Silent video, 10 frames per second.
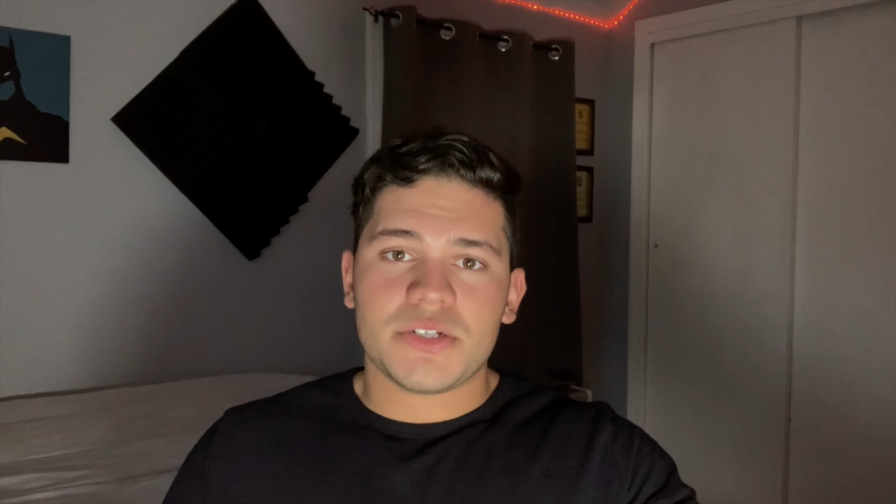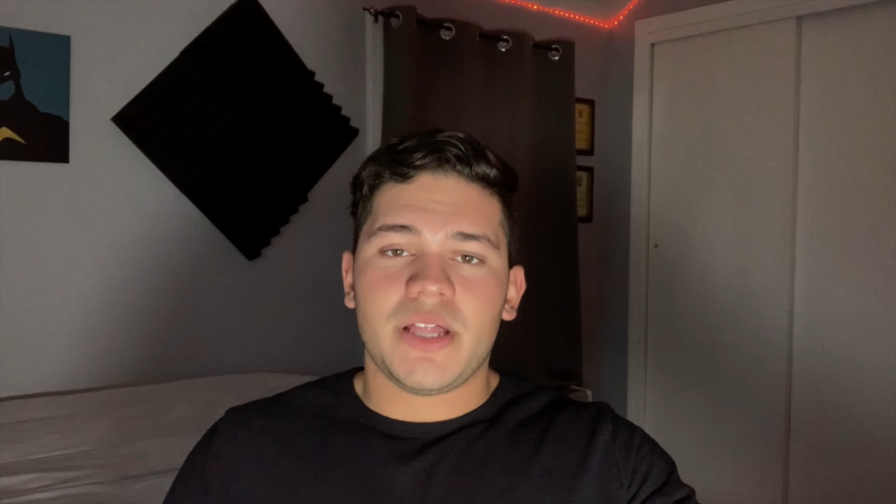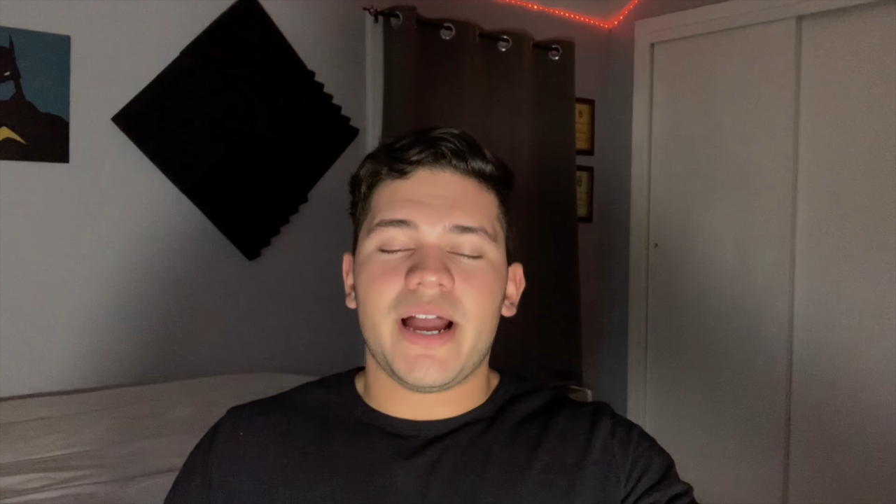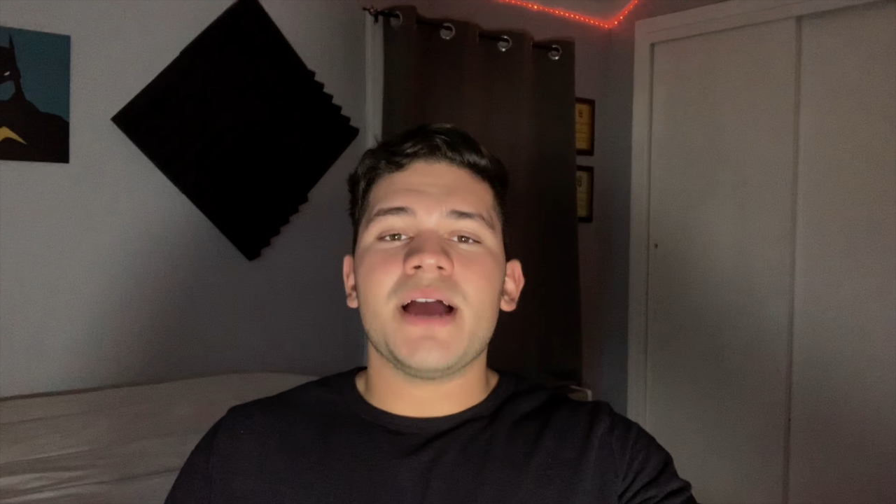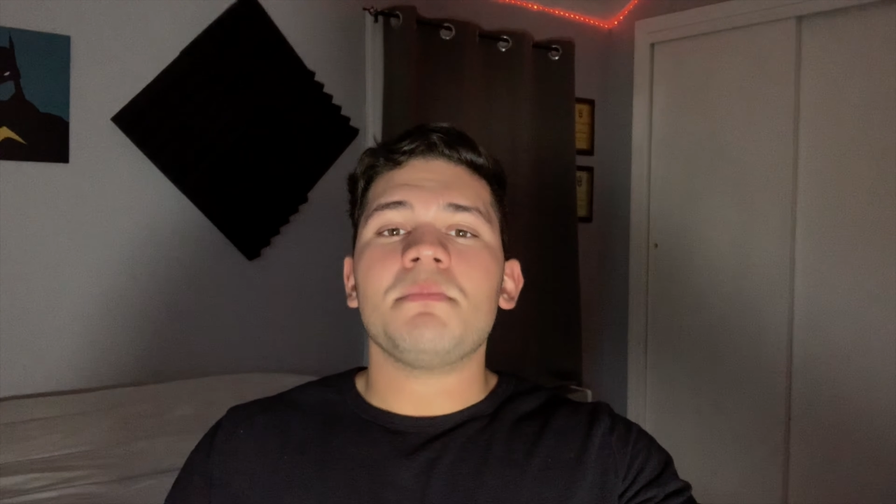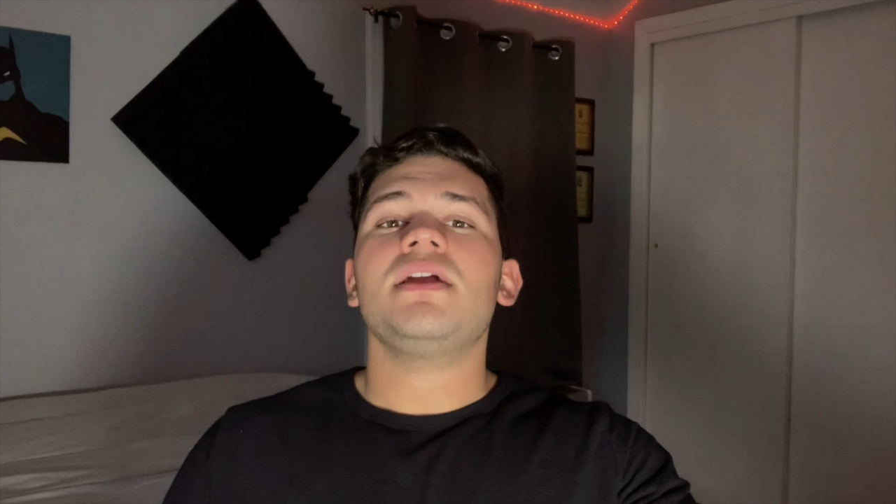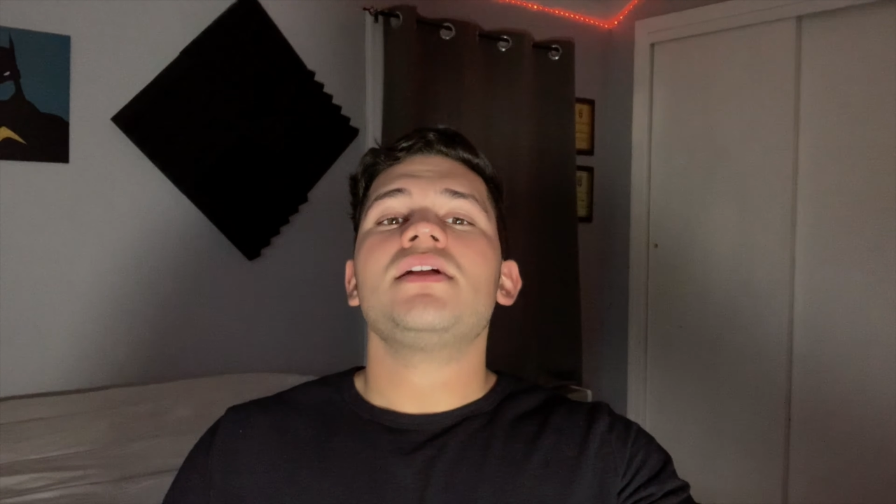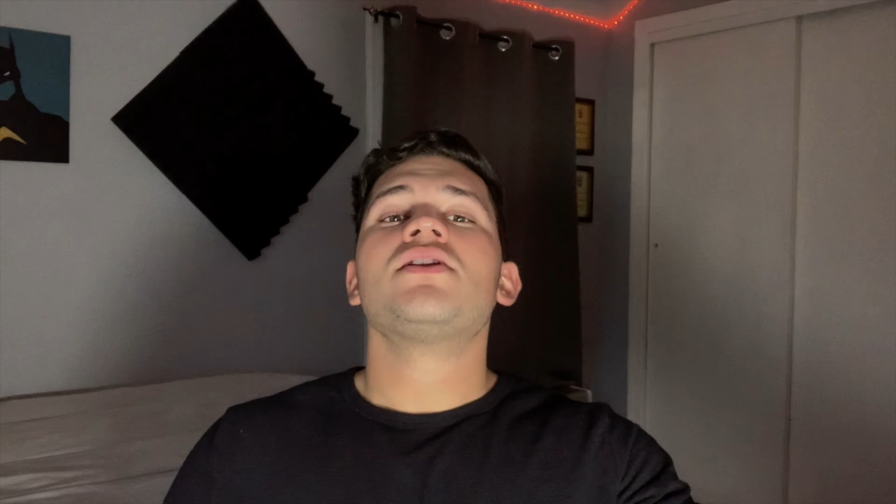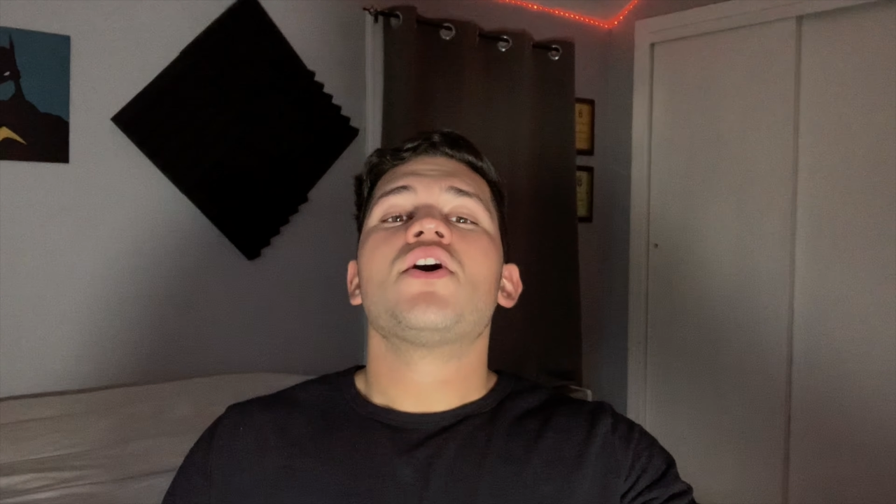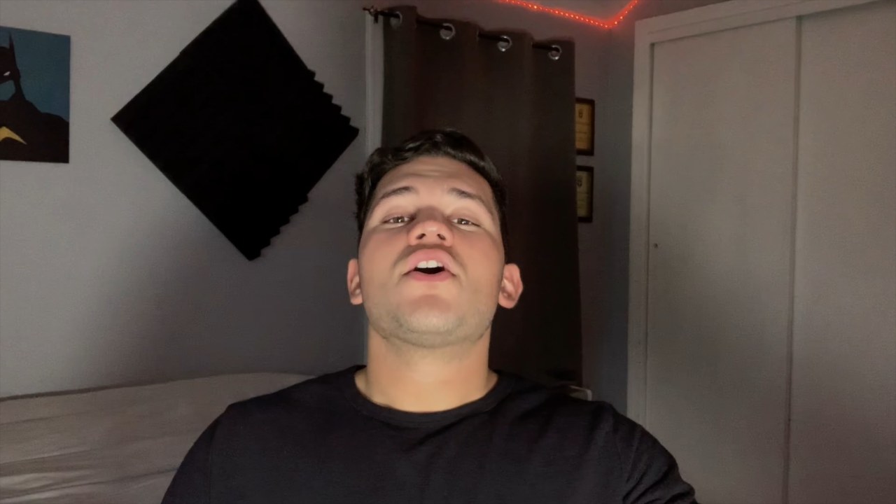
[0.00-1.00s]
Like, I mean
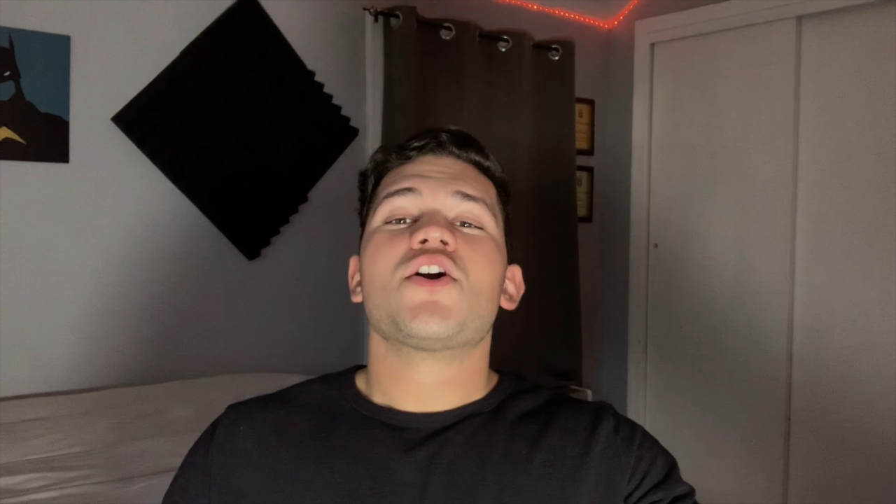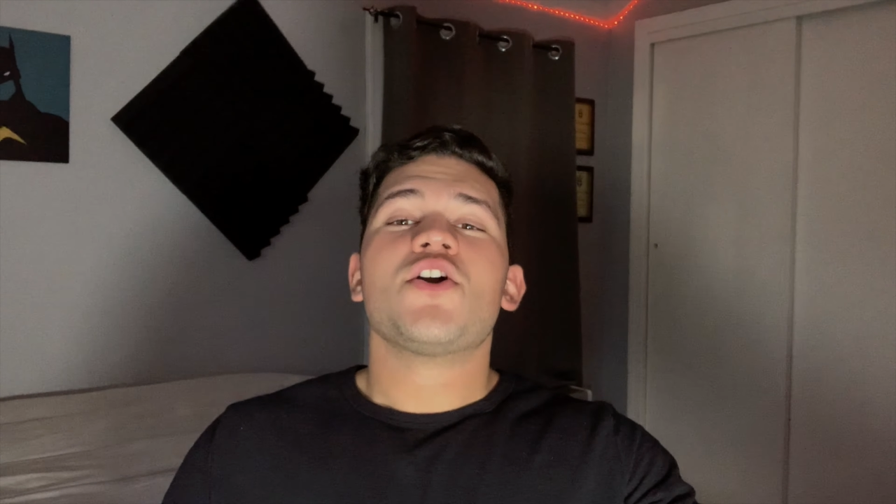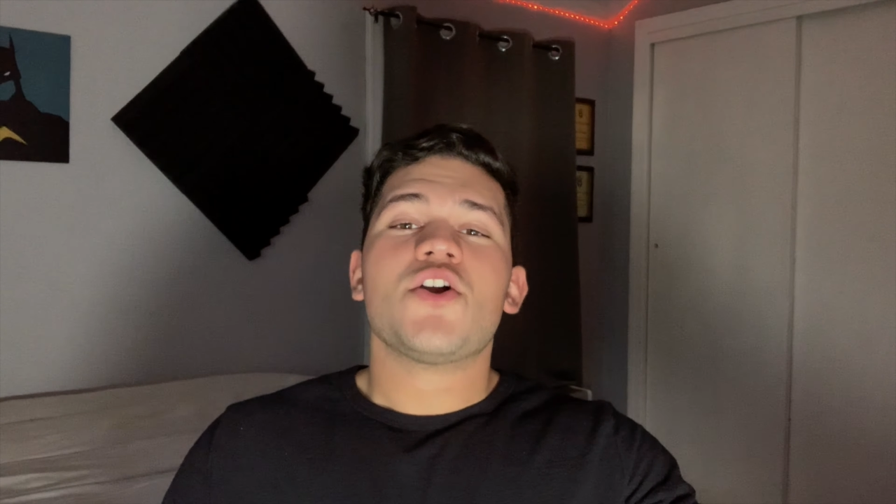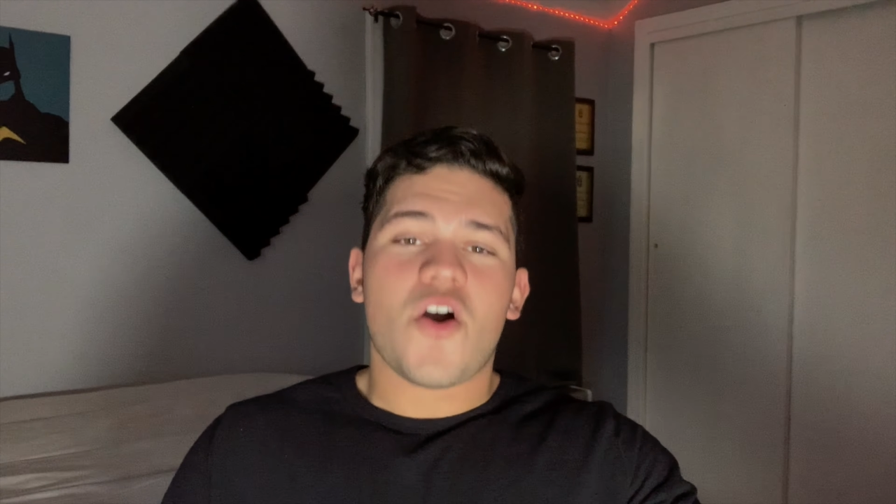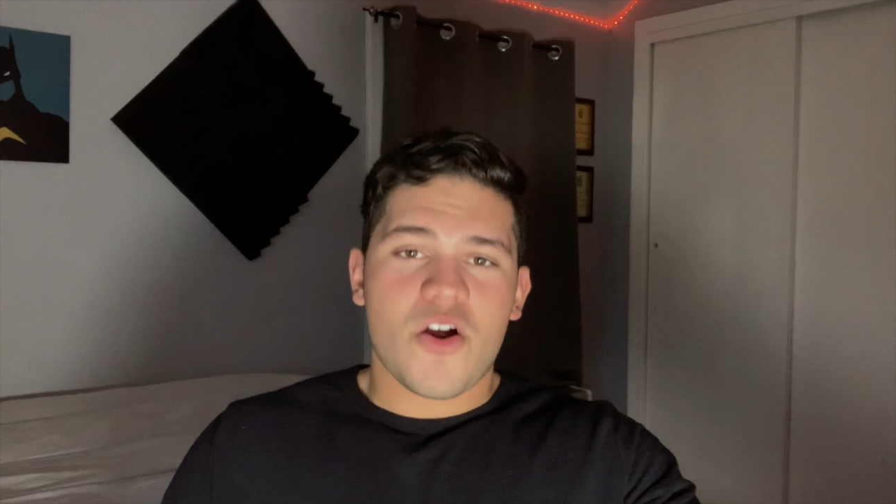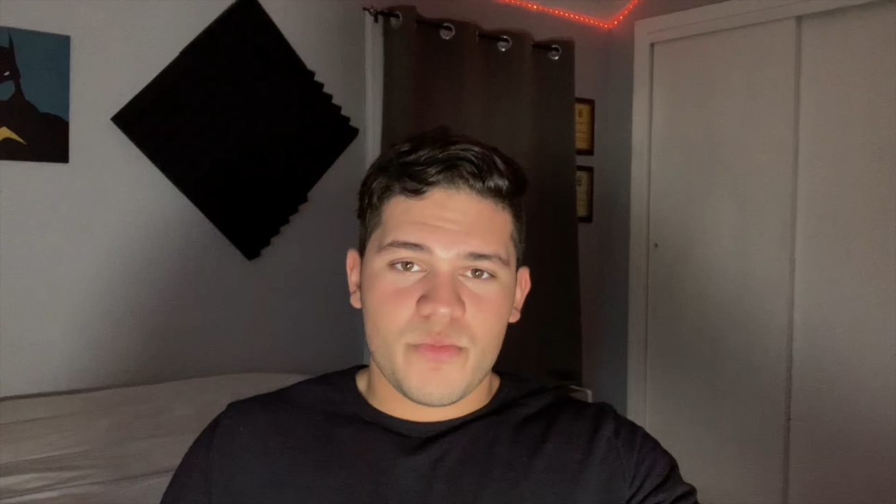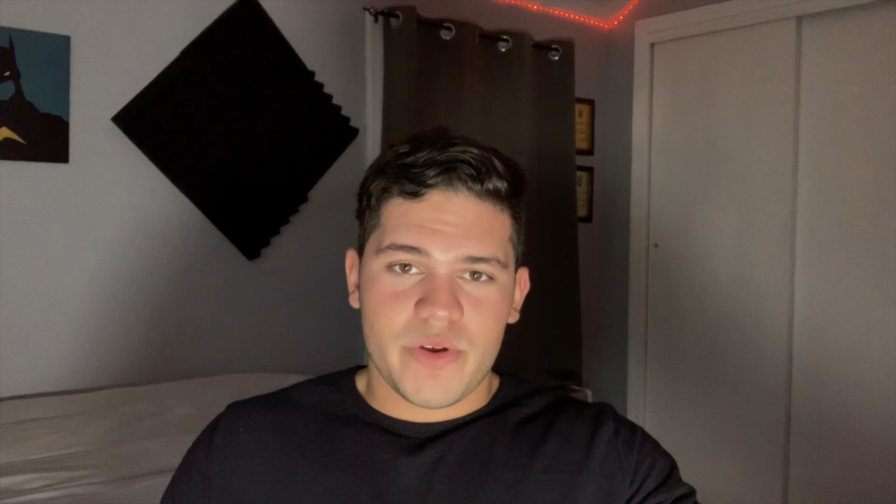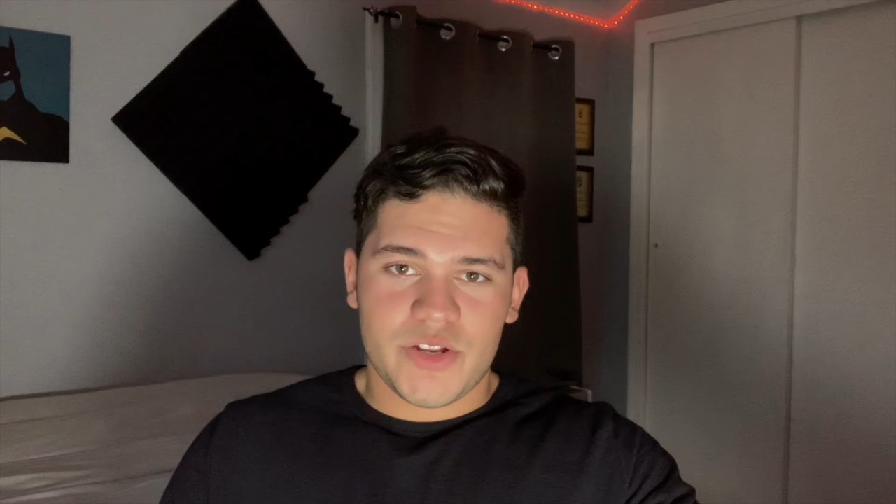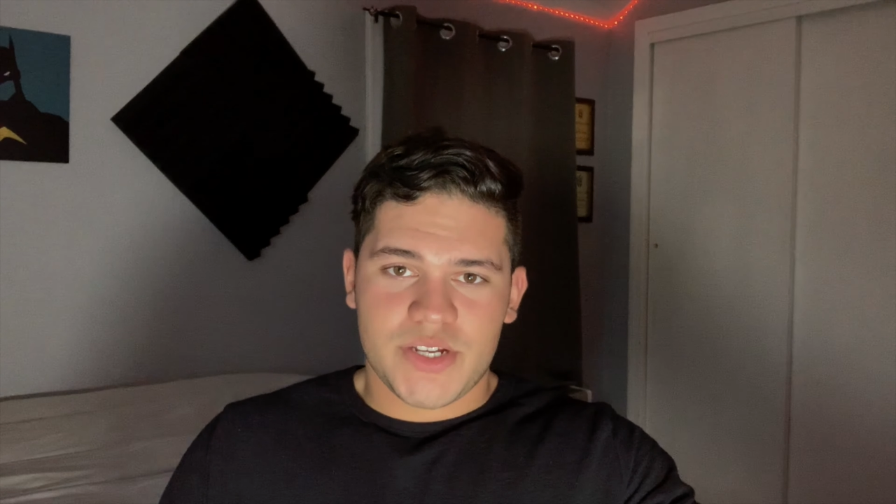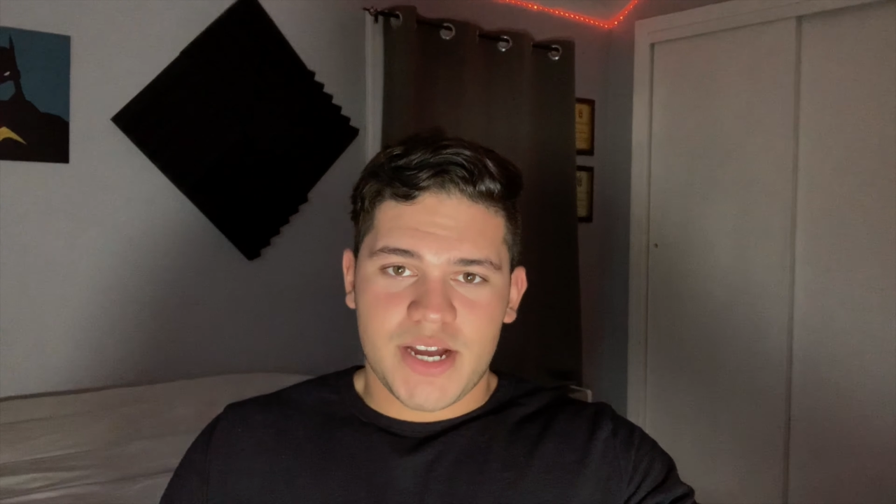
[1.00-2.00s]

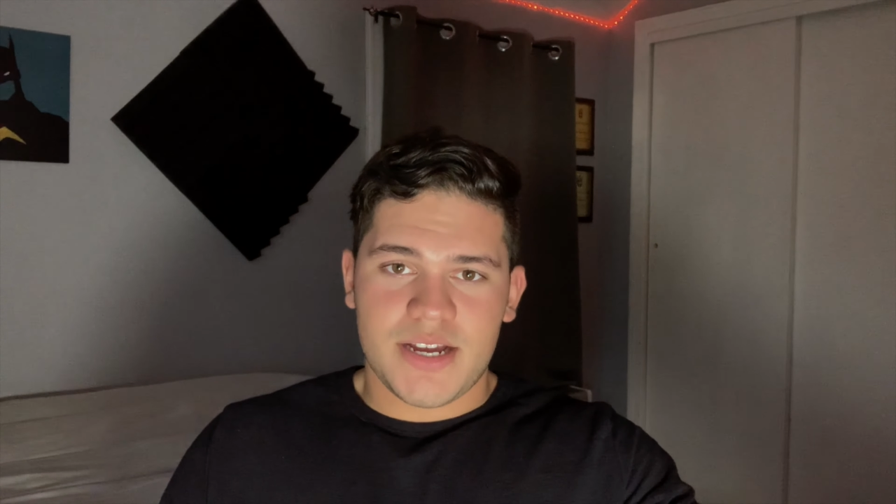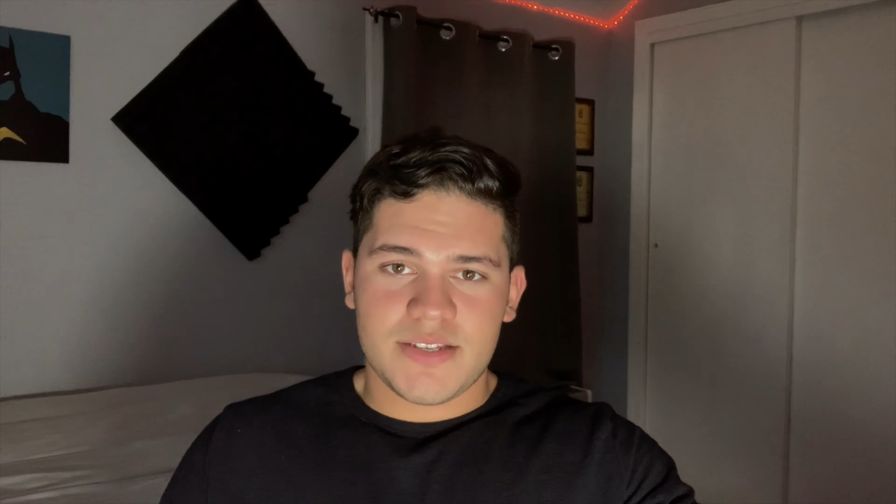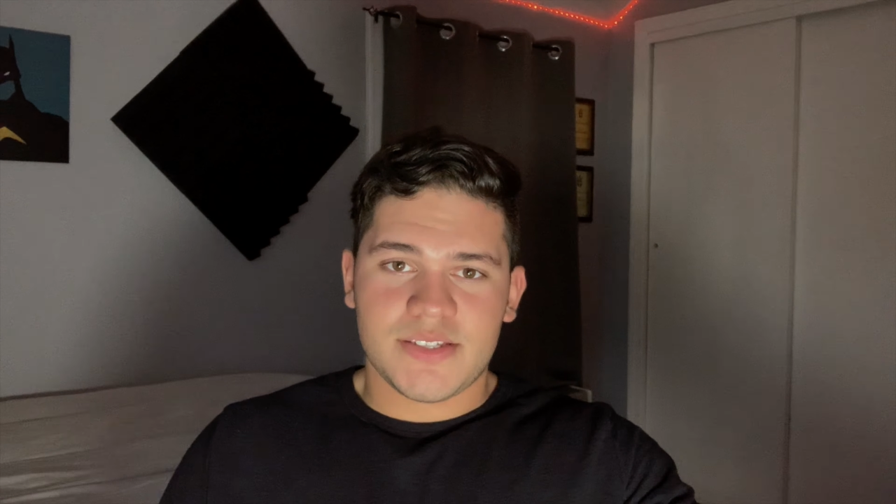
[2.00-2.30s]
garbage, guys.